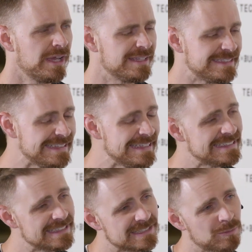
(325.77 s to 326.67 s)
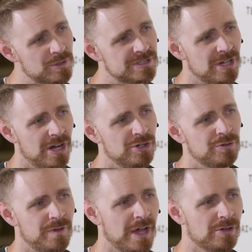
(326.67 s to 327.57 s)
it's easy in some ways to
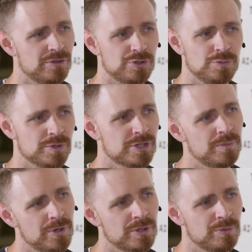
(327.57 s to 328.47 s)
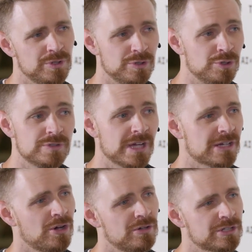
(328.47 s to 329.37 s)
undervalue the human component when your new
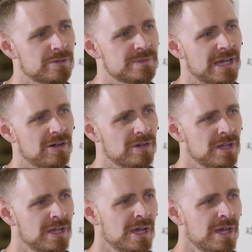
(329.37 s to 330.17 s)
technology comes out.